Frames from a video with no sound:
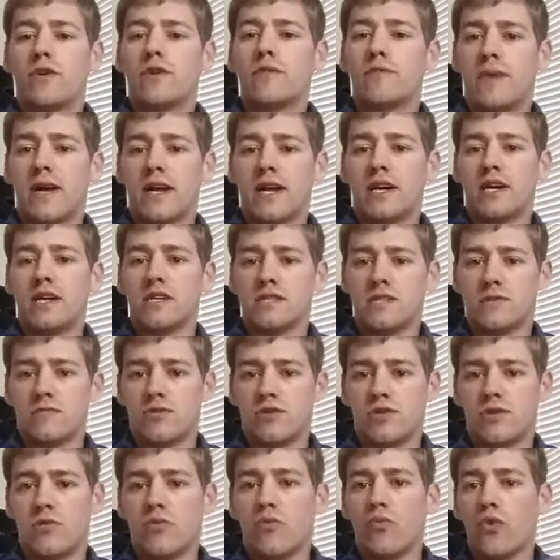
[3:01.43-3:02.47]
with my
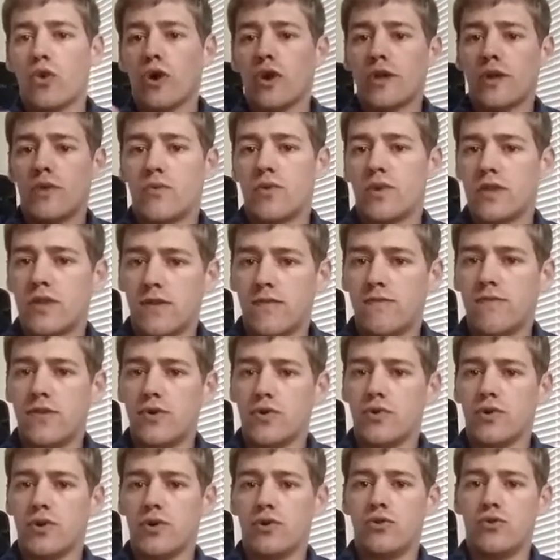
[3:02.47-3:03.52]
customers. I'm working with the
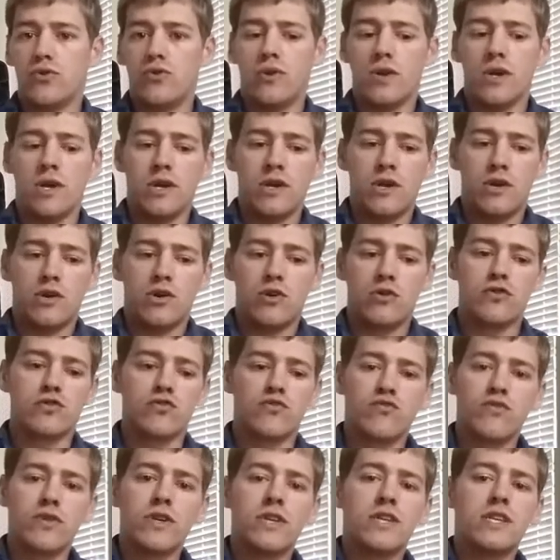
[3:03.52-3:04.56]
viewer
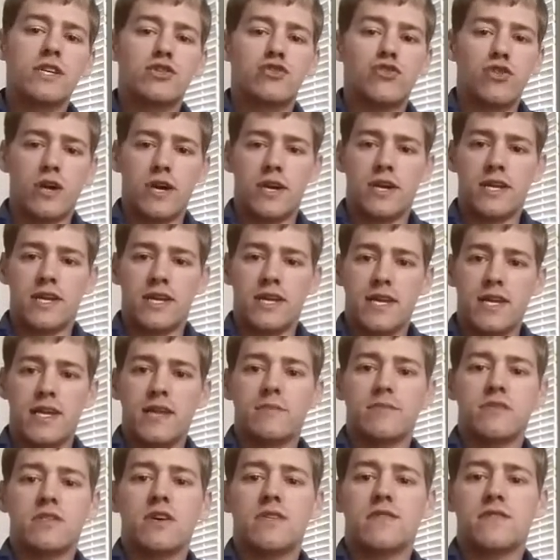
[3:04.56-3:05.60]
who's really trying to get
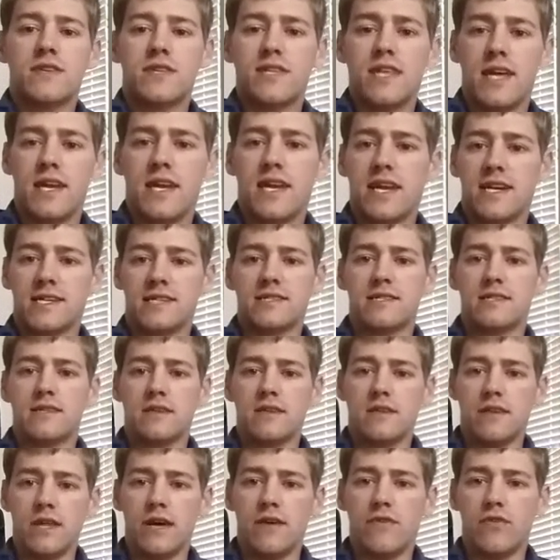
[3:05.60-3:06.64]
himself to that next
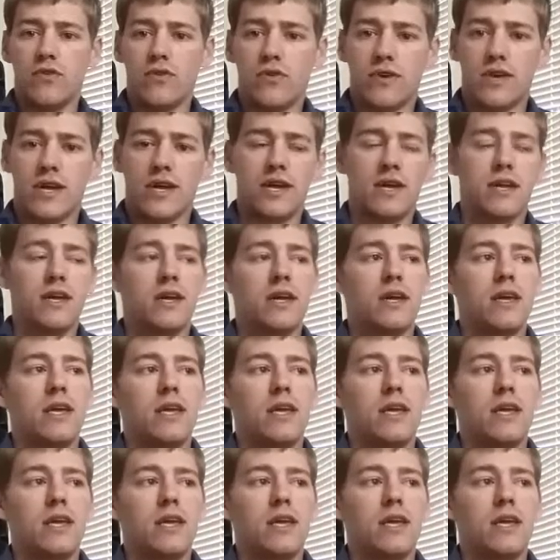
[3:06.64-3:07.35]
level, okay?